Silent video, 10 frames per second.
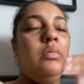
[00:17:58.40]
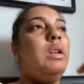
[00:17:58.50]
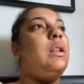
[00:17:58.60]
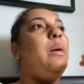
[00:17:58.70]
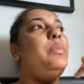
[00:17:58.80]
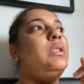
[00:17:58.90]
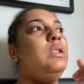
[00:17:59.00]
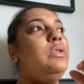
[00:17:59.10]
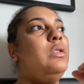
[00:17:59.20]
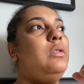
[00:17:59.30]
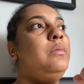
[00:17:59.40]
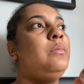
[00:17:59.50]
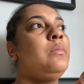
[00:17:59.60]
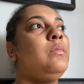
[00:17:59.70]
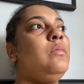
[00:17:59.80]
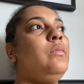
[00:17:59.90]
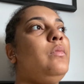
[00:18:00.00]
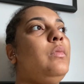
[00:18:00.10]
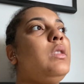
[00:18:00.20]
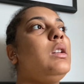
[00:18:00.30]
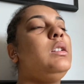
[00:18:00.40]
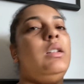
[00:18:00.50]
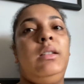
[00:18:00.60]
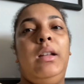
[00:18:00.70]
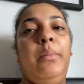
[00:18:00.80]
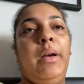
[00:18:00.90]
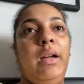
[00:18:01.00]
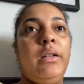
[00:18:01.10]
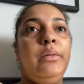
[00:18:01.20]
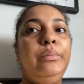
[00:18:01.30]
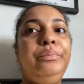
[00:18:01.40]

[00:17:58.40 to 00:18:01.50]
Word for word: in that position to slip back.